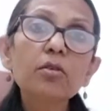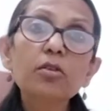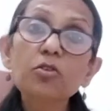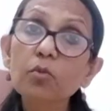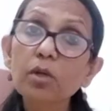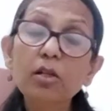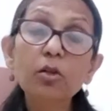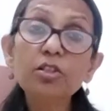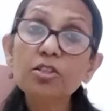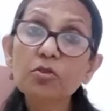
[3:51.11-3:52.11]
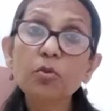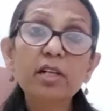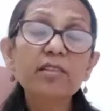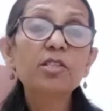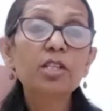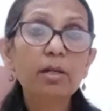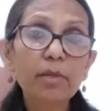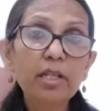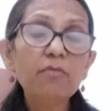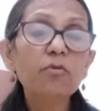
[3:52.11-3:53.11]
towards
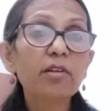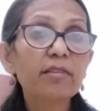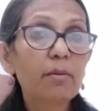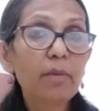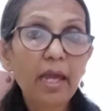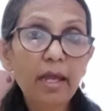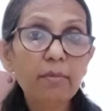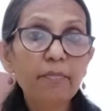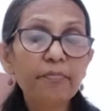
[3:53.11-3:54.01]
Germany for some help.